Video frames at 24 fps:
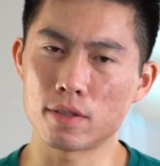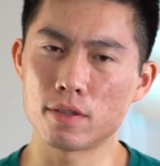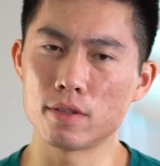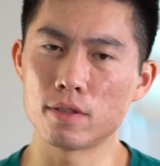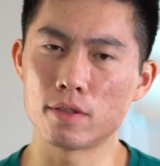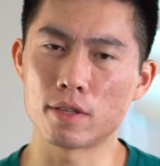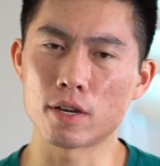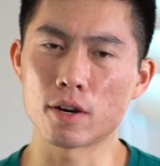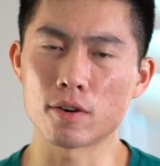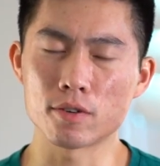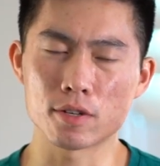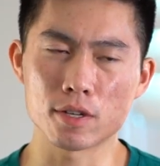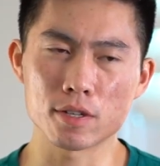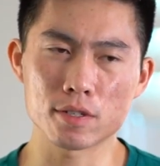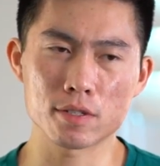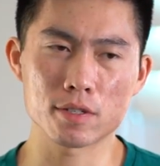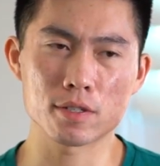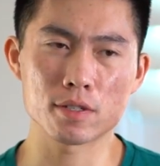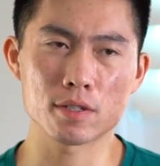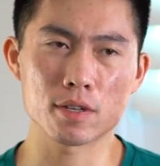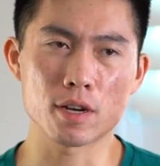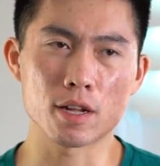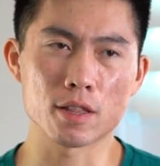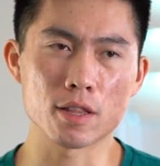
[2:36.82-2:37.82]
there are
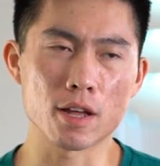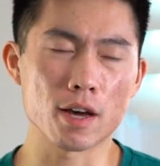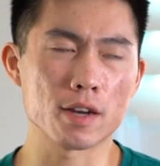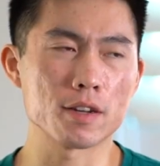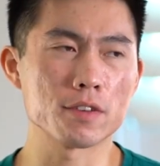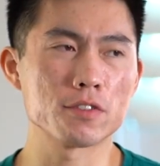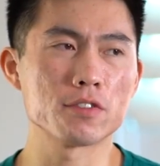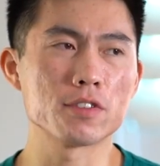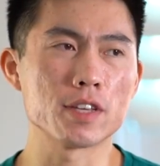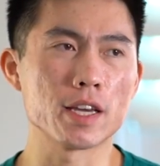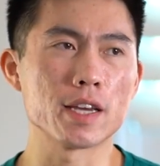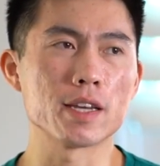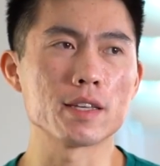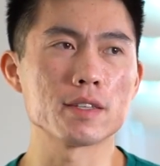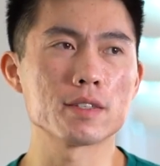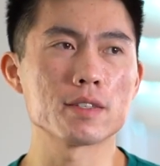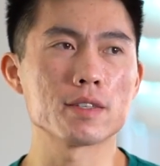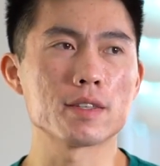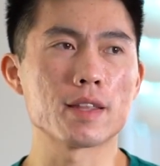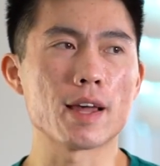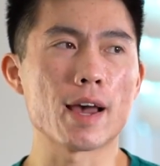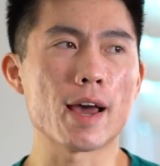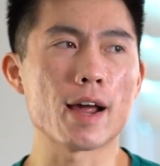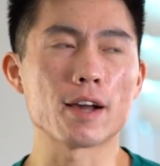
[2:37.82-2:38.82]
just a lot of
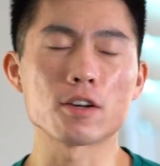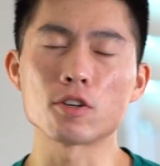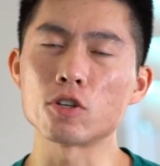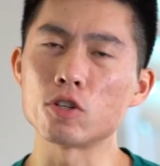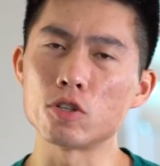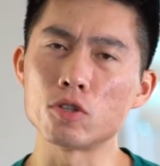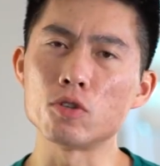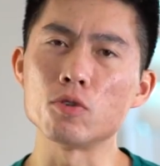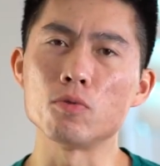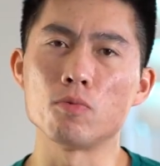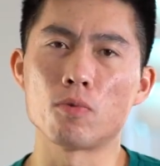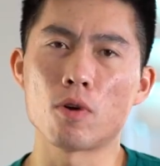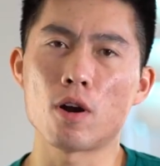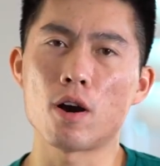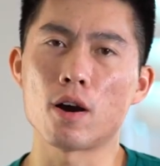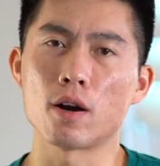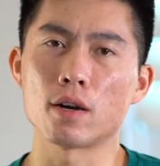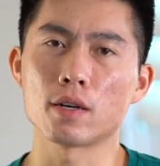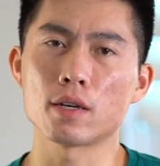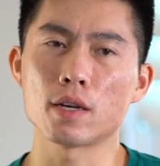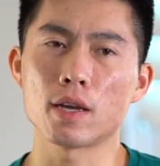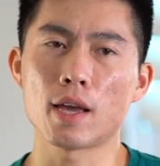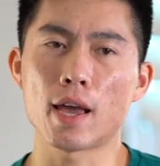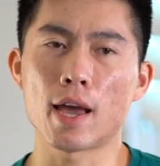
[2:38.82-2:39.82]
things that I could do
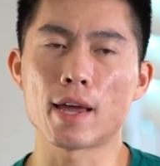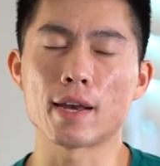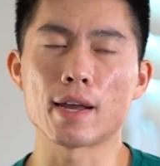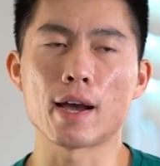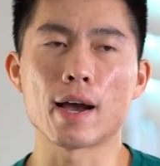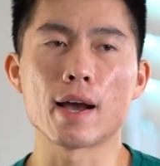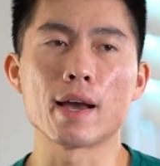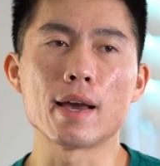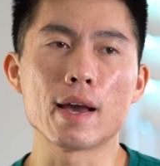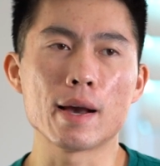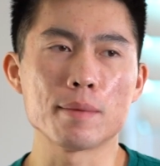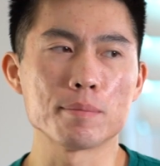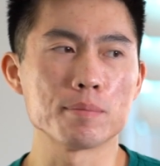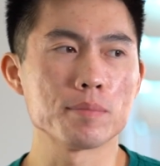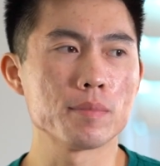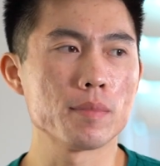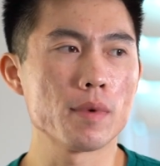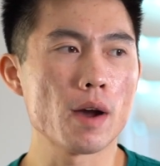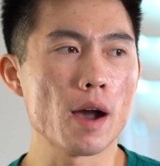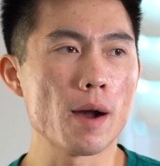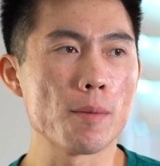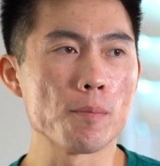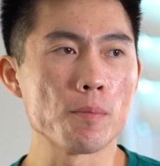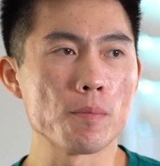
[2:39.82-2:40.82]
wrong. And I, I'm,
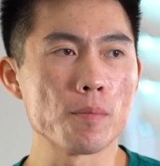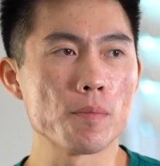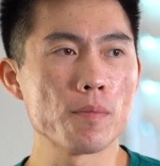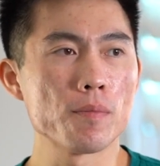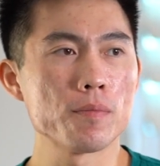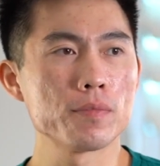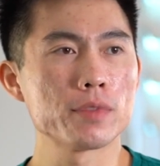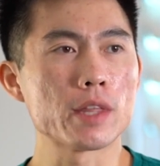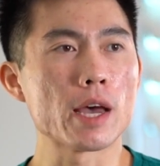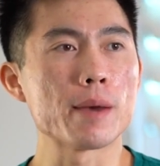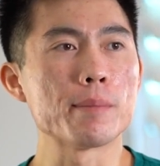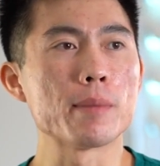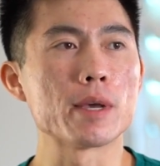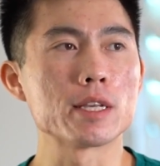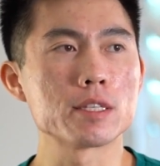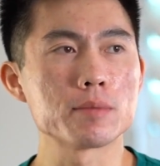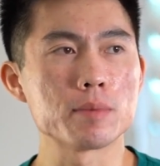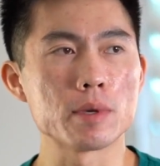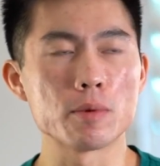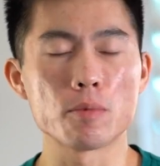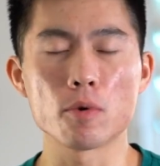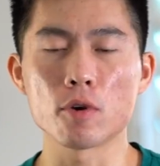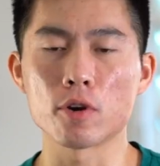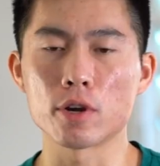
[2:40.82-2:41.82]
I'm, that makes
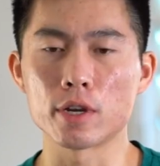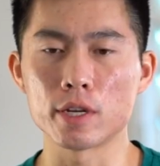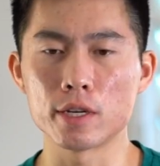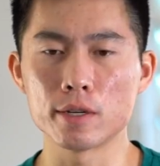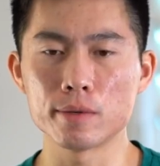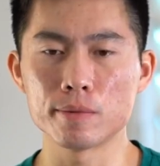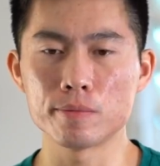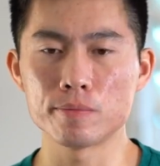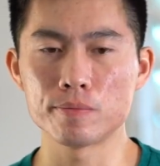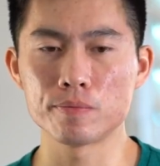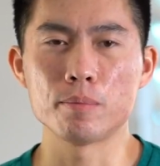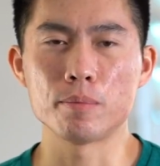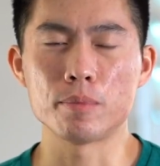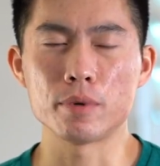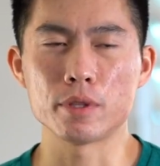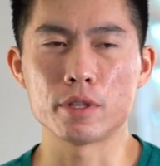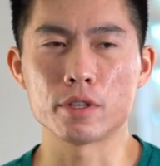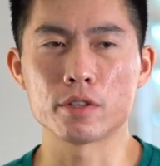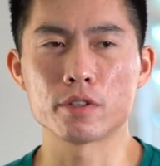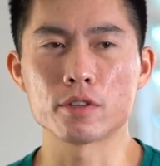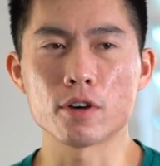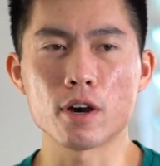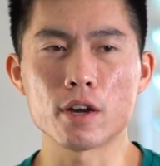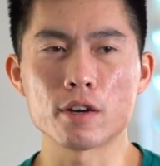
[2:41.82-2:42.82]
me worried. But
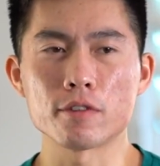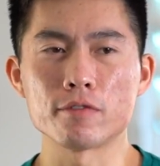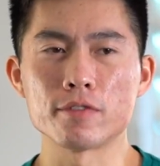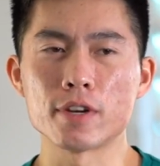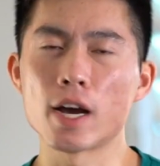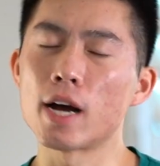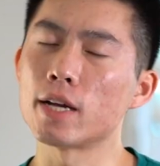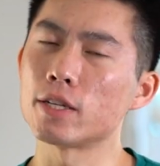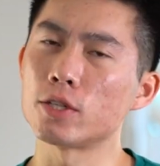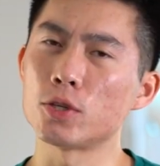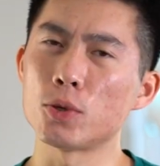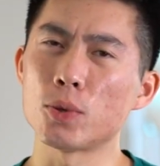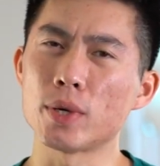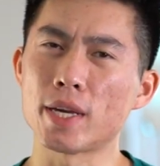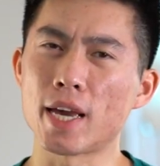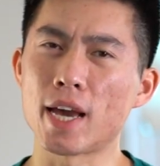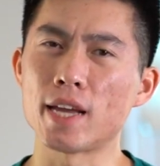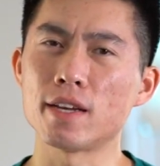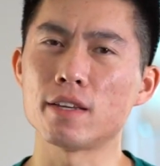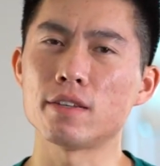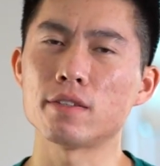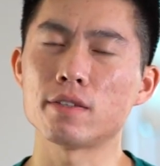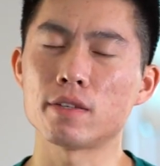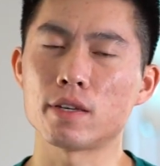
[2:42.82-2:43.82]
the thought of not doing
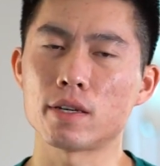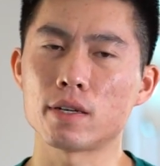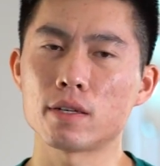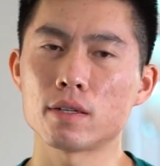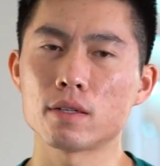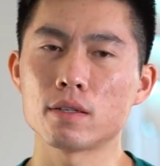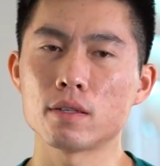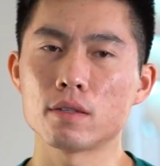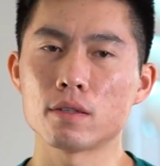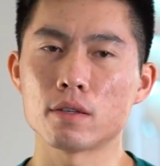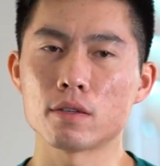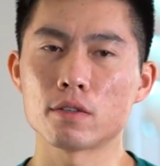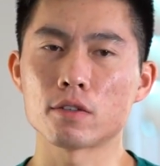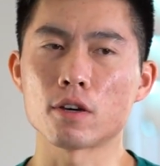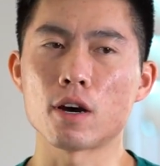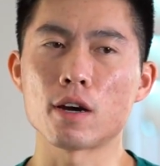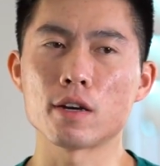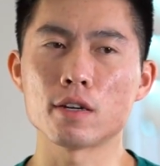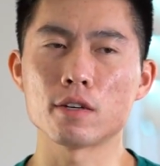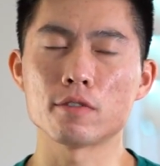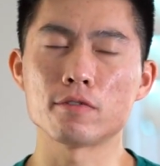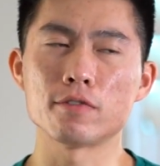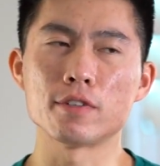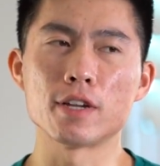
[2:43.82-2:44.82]
anything, the
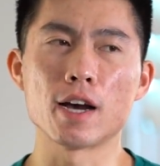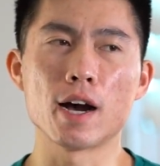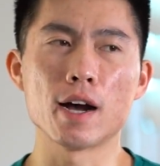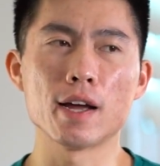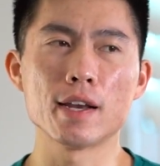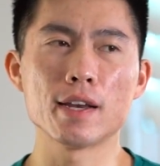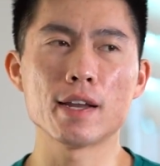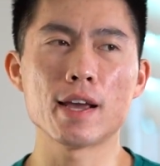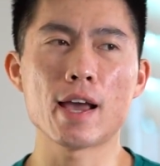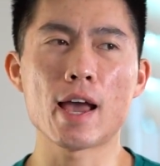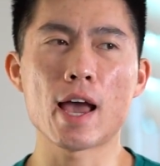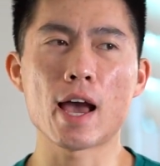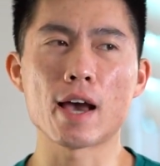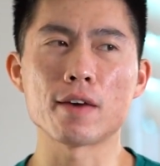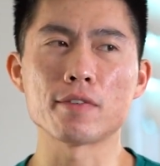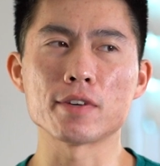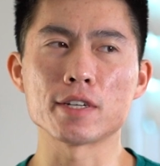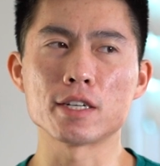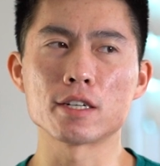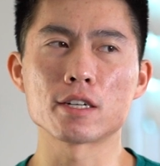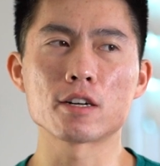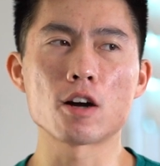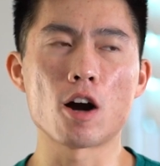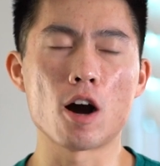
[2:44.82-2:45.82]
thought of not
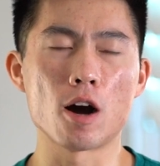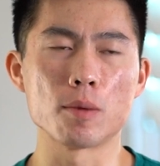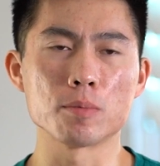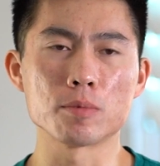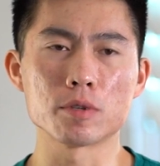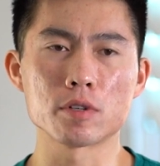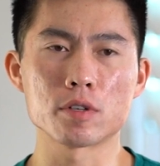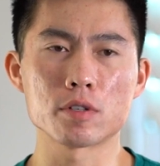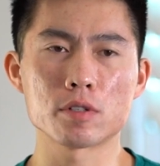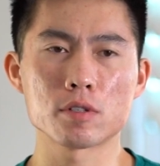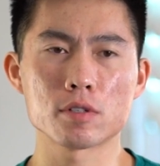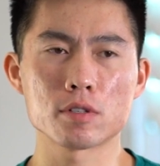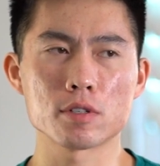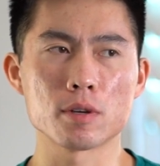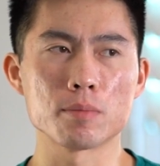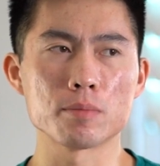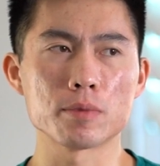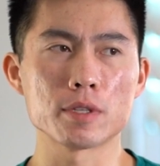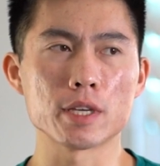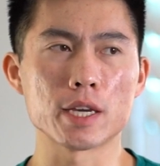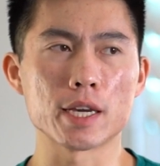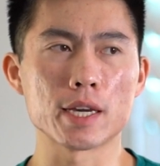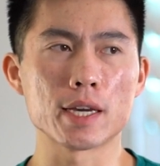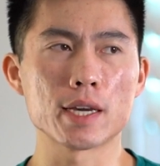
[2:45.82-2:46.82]
having accomplished
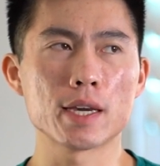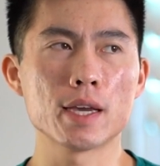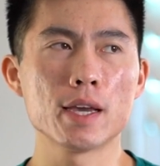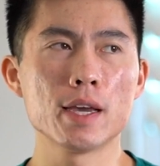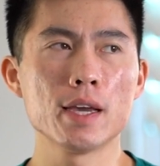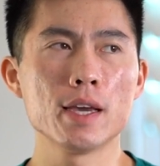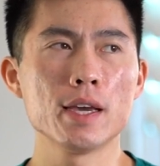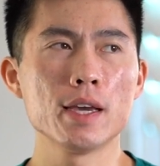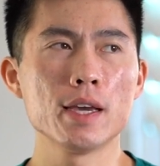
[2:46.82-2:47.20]
something